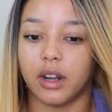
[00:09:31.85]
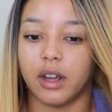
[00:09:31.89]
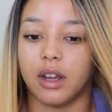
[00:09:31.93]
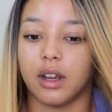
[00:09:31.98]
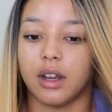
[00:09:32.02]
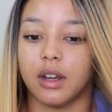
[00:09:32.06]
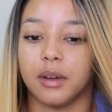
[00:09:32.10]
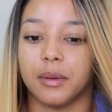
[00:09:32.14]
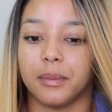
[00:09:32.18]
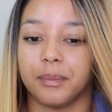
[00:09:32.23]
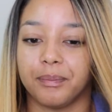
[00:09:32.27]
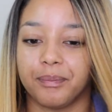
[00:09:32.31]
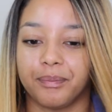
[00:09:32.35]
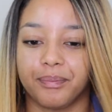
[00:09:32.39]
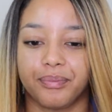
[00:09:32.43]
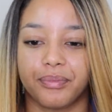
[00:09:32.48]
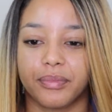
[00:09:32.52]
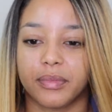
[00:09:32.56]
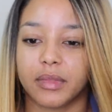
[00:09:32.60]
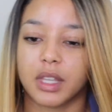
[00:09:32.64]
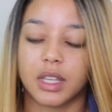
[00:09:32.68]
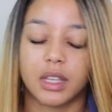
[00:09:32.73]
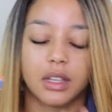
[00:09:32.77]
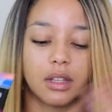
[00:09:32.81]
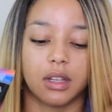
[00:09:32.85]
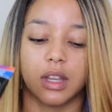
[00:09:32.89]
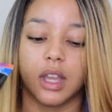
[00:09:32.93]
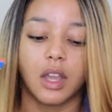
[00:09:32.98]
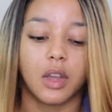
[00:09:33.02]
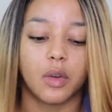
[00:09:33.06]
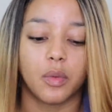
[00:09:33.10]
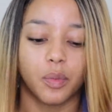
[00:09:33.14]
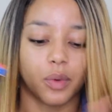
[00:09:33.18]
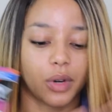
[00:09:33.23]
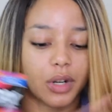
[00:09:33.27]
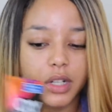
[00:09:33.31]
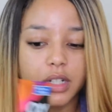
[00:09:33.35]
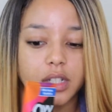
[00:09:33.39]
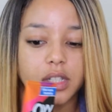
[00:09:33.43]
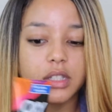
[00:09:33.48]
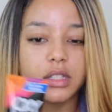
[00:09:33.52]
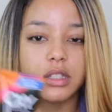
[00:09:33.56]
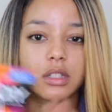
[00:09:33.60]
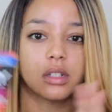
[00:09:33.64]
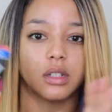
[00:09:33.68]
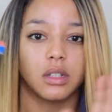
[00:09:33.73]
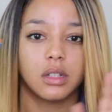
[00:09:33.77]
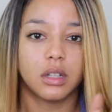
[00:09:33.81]
Um, it
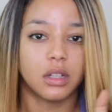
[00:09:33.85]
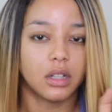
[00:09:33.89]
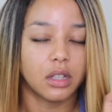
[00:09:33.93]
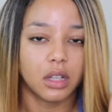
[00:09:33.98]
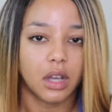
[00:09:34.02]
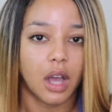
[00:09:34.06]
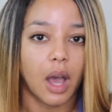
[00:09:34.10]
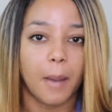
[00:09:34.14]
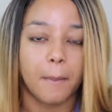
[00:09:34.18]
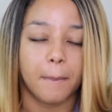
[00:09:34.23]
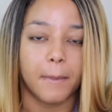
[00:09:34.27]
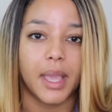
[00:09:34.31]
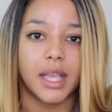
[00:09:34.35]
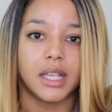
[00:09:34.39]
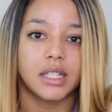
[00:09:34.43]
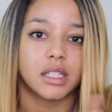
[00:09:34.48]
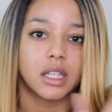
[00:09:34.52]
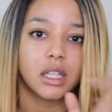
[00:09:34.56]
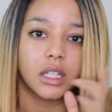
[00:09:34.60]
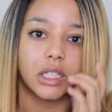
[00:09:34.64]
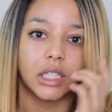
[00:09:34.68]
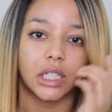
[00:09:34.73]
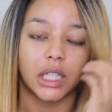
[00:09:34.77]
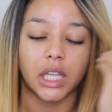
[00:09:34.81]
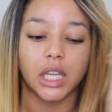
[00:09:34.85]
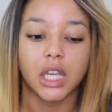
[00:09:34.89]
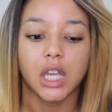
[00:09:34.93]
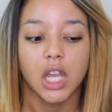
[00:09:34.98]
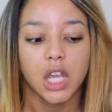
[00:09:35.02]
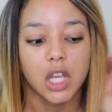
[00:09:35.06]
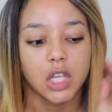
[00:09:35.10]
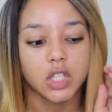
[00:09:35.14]
works amazingly.